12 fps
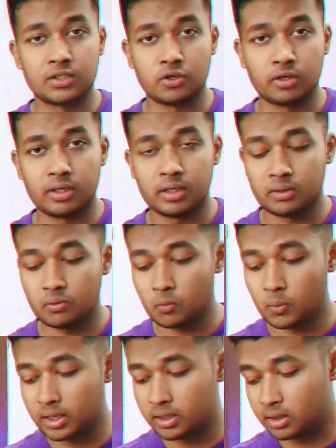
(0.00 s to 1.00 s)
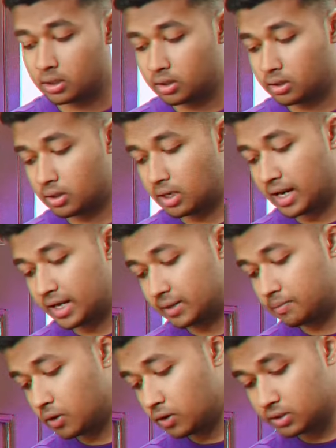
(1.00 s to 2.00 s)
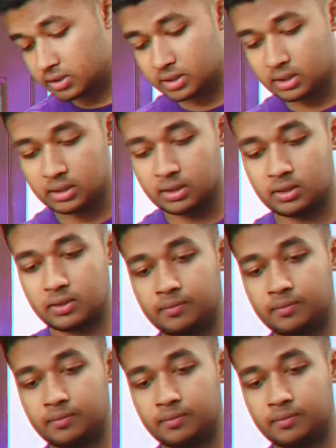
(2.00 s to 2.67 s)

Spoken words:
classic Jordan 1 high box,